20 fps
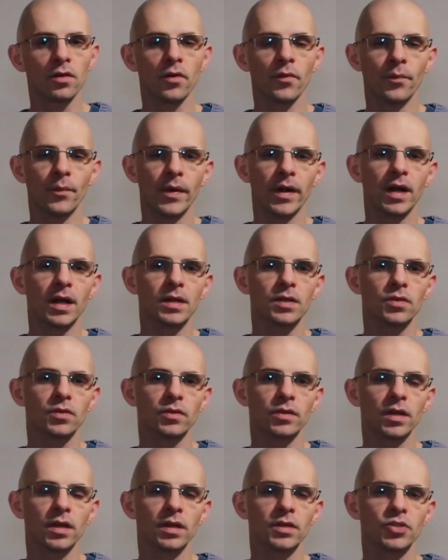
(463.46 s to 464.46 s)
compared to
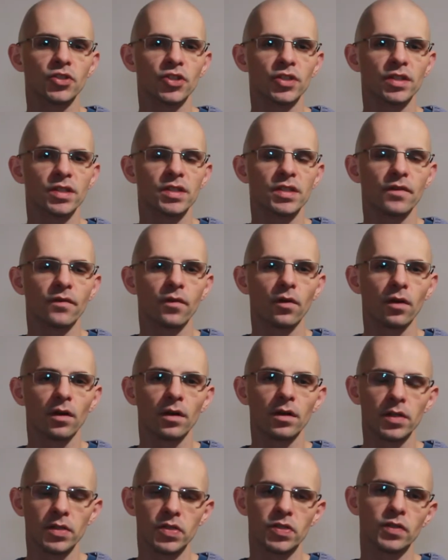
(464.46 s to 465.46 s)
the GTC4
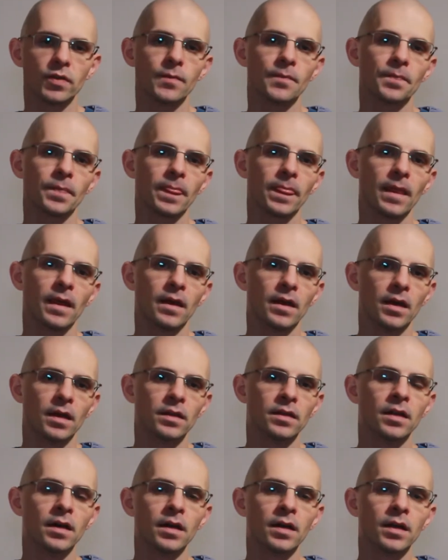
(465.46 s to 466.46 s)
Lusso.
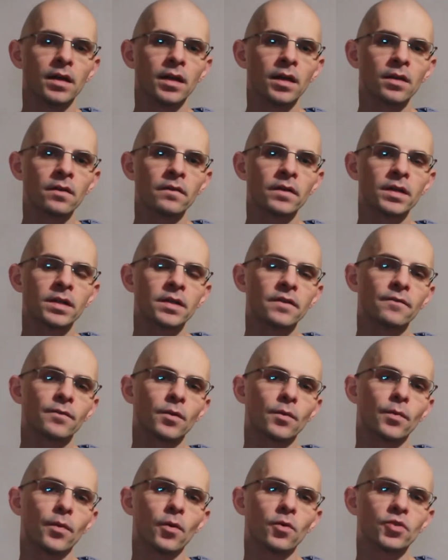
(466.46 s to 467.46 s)
The innovative
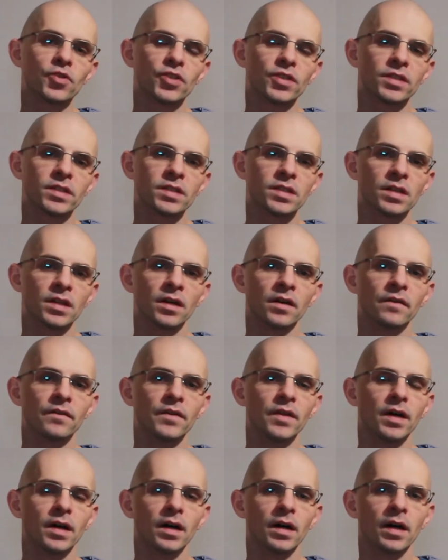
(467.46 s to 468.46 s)
proportions
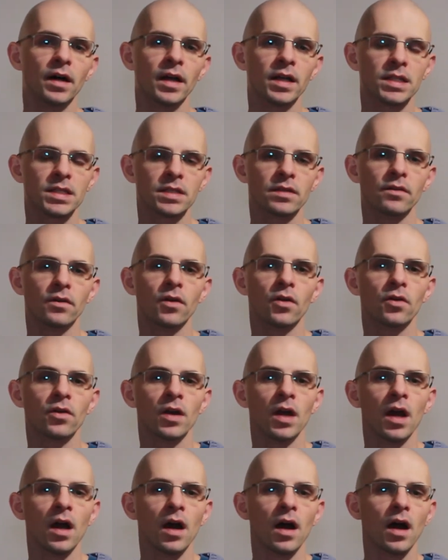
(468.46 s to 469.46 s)
of the exterior
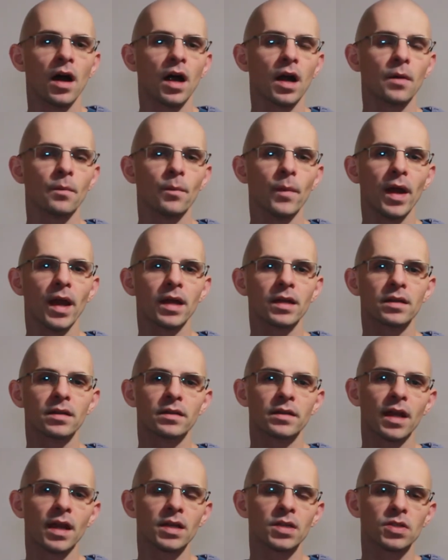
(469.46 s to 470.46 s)
are made
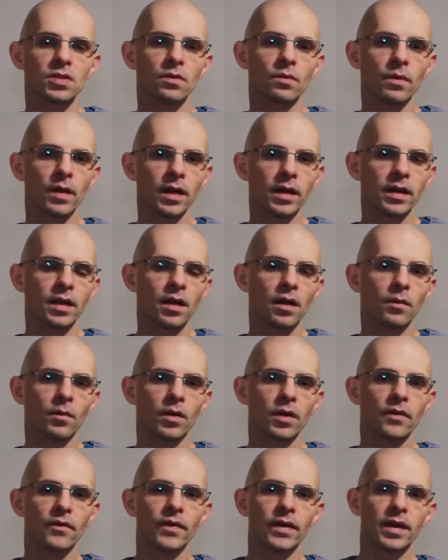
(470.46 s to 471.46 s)
thanks to radical
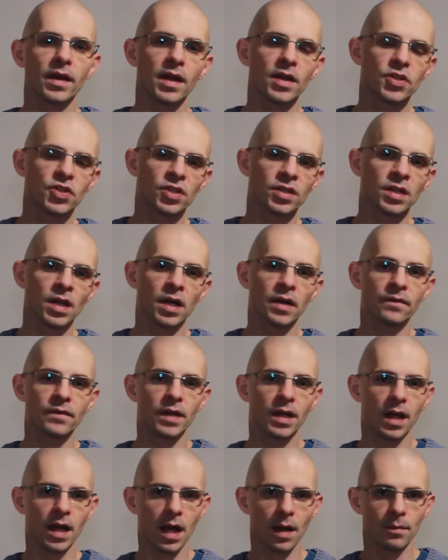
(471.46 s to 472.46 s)
modification of
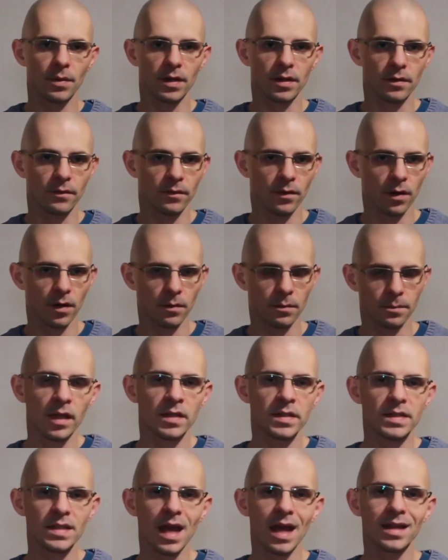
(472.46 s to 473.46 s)
the cabin model.
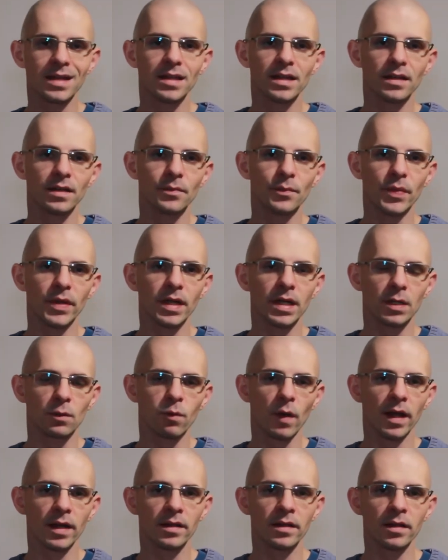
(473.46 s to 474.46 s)
Inside the
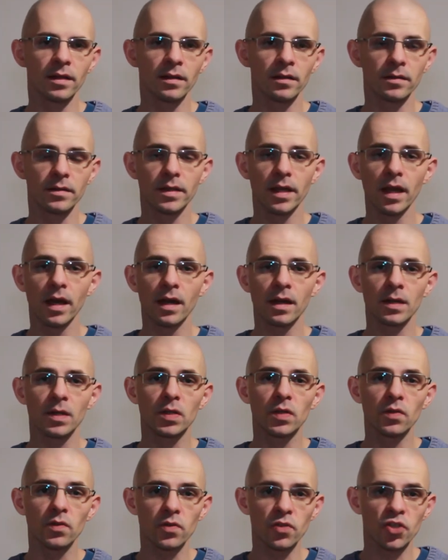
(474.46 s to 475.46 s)
BR20, there are
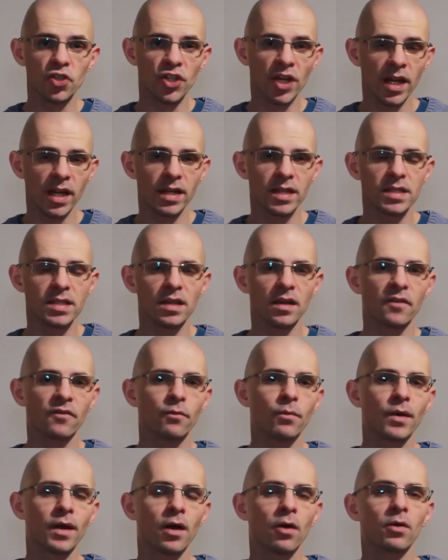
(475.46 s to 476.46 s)
2 shades
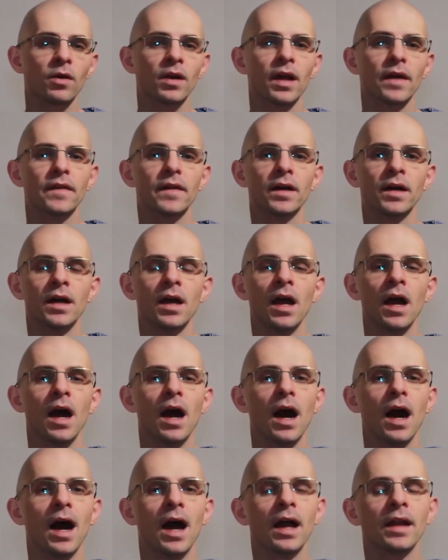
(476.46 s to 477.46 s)
of brown leather
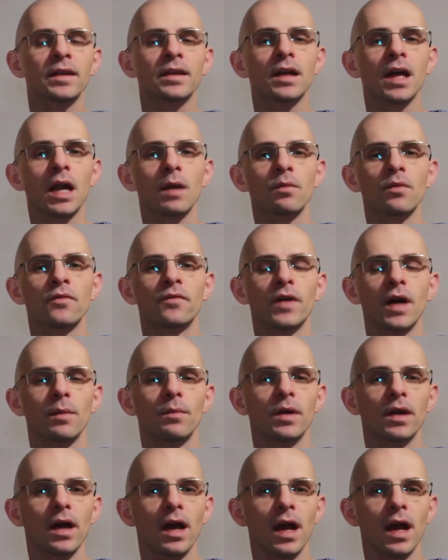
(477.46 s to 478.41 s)
and carbon fiber